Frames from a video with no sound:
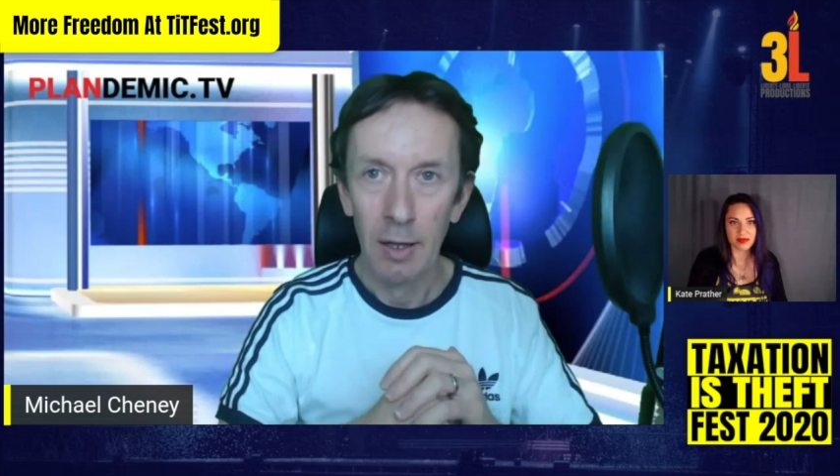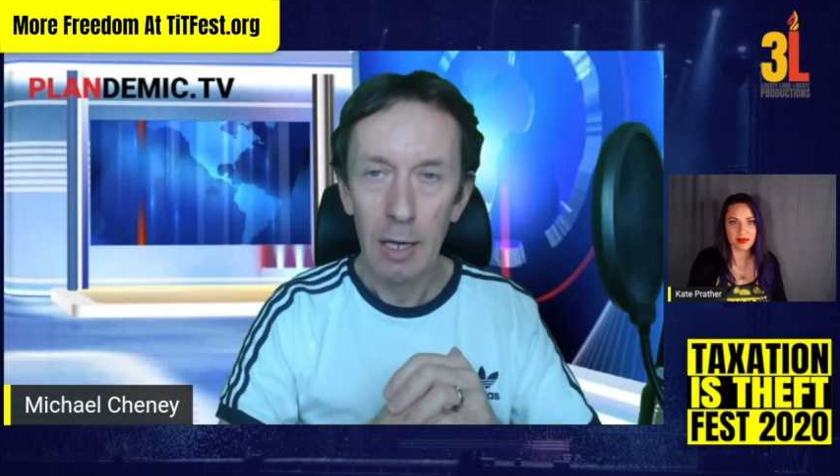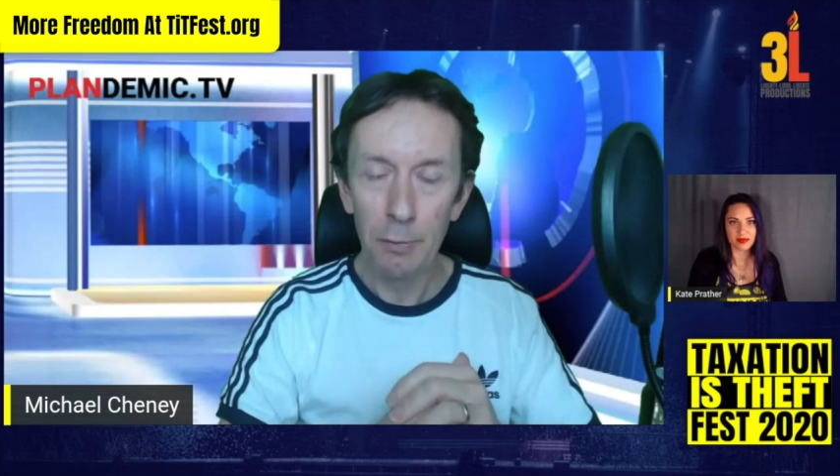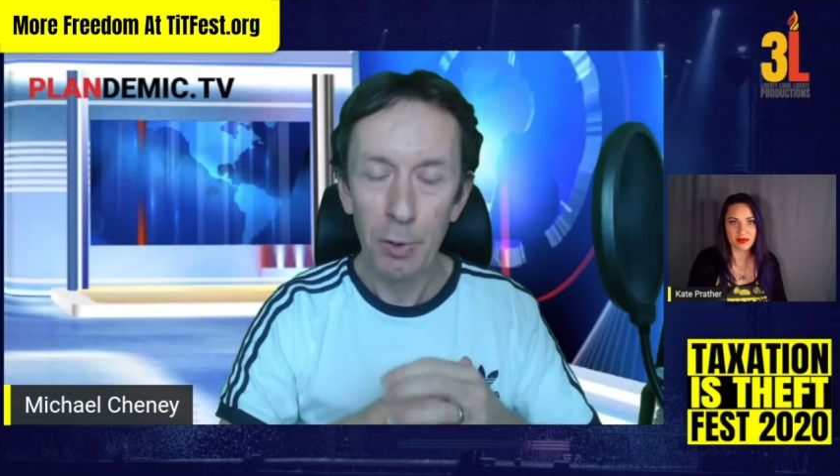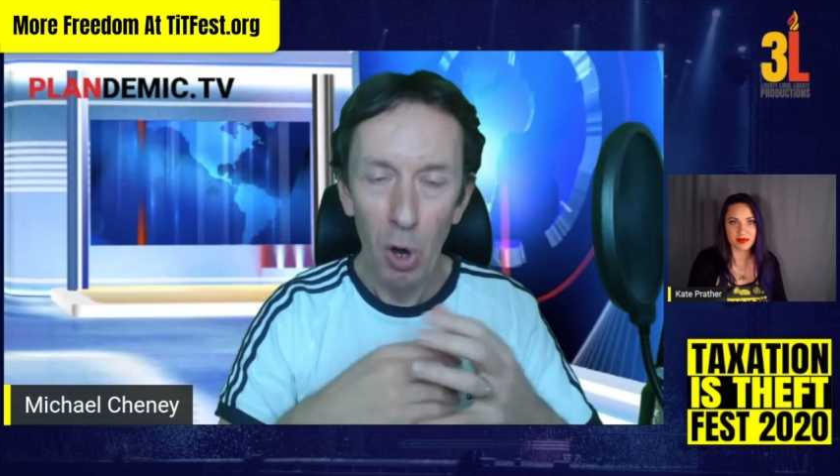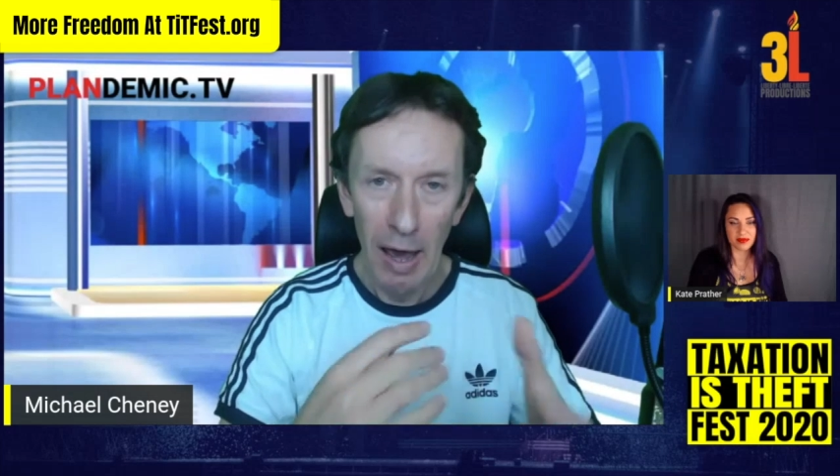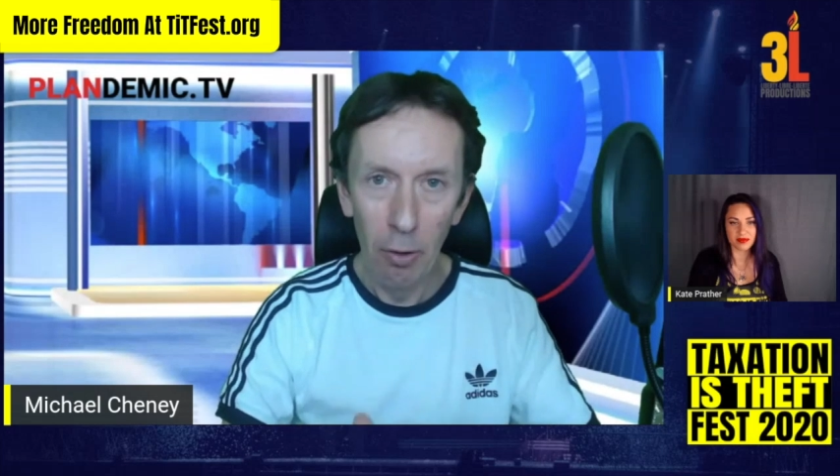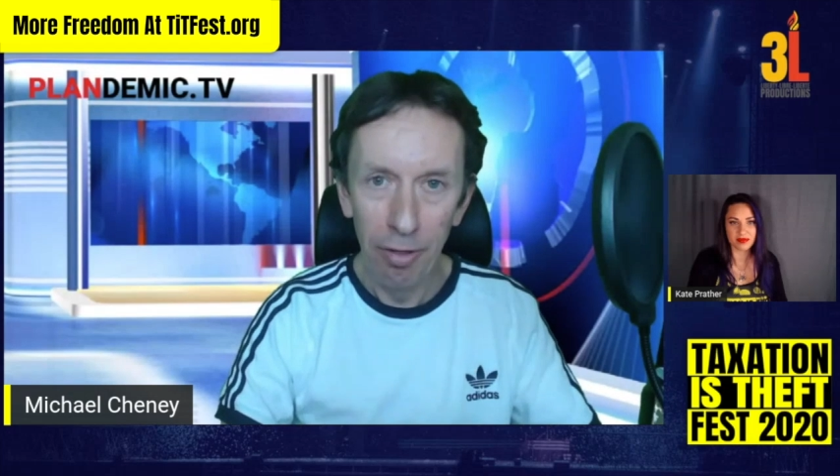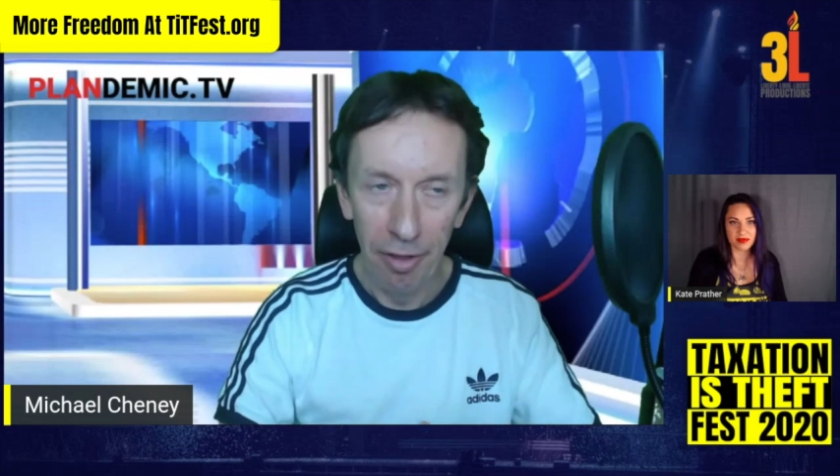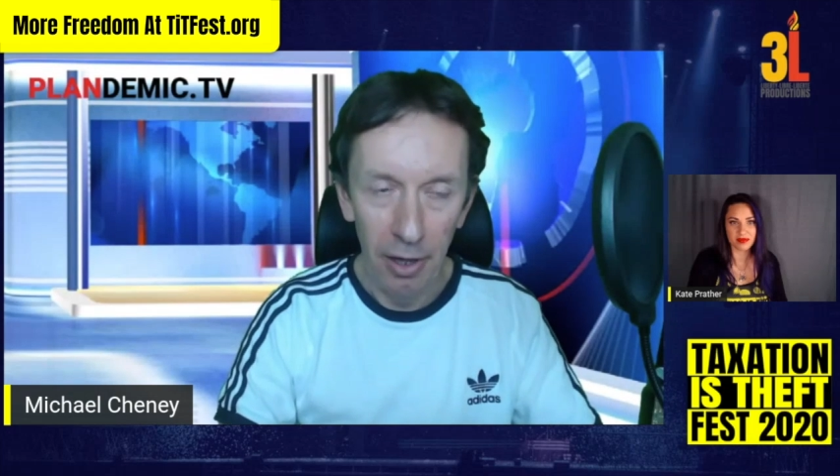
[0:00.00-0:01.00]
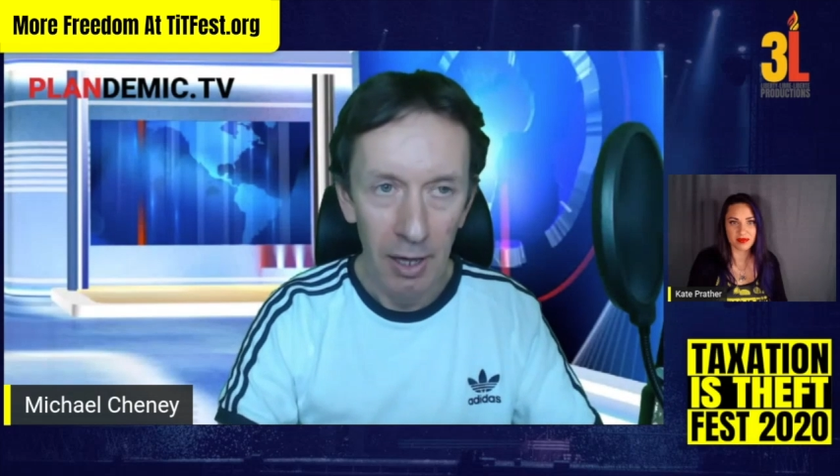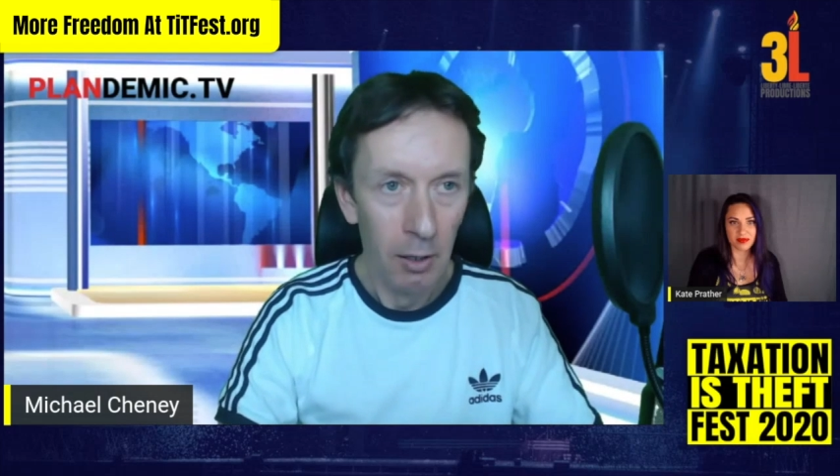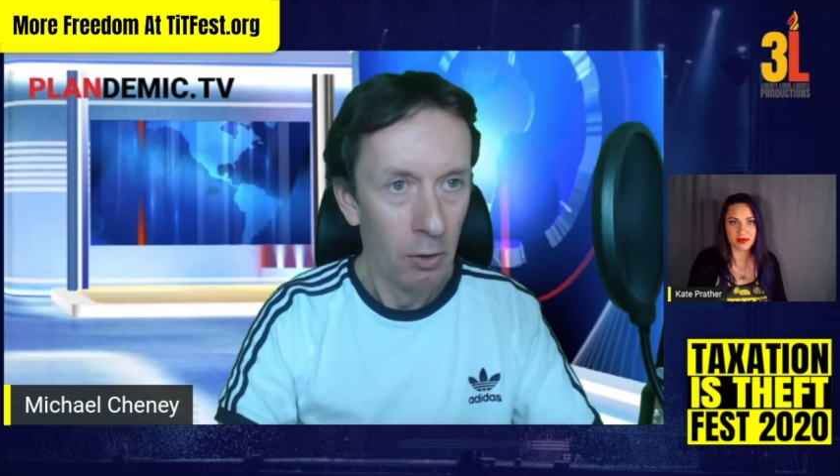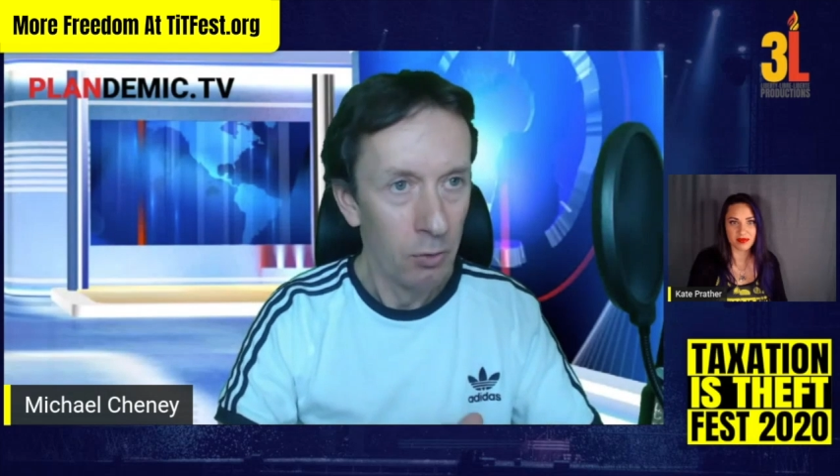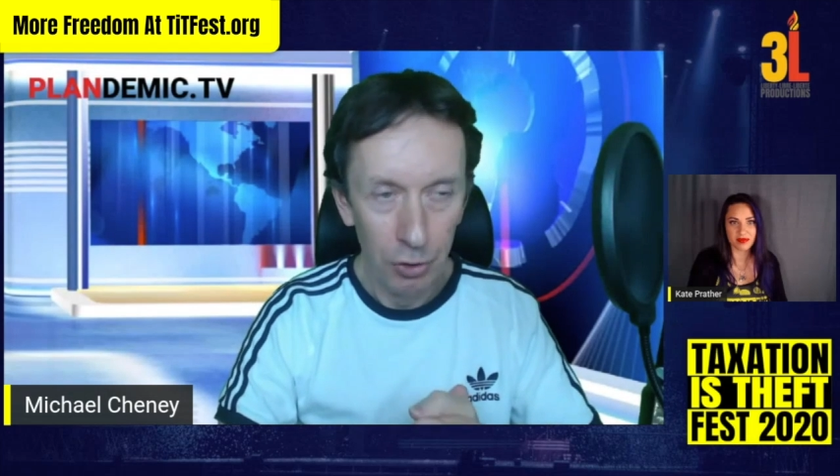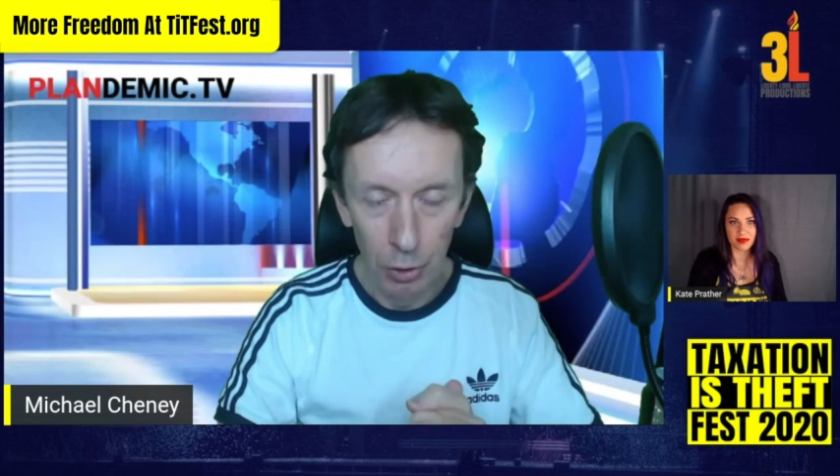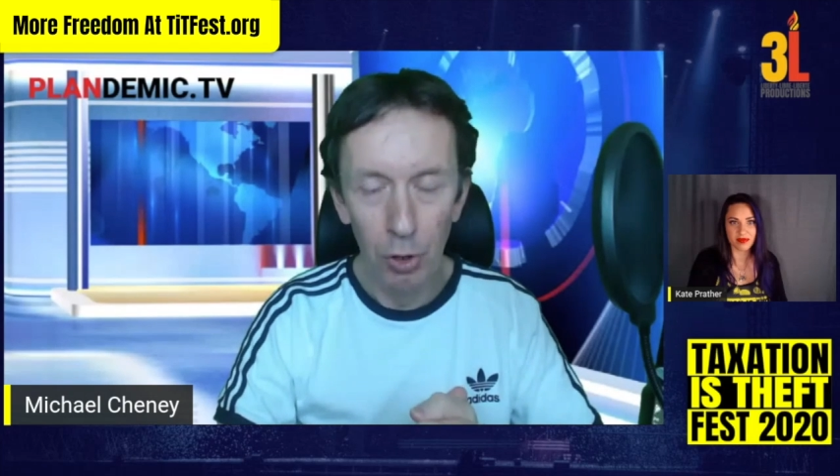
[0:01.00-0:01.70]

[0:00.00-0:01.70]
If you're healthy, do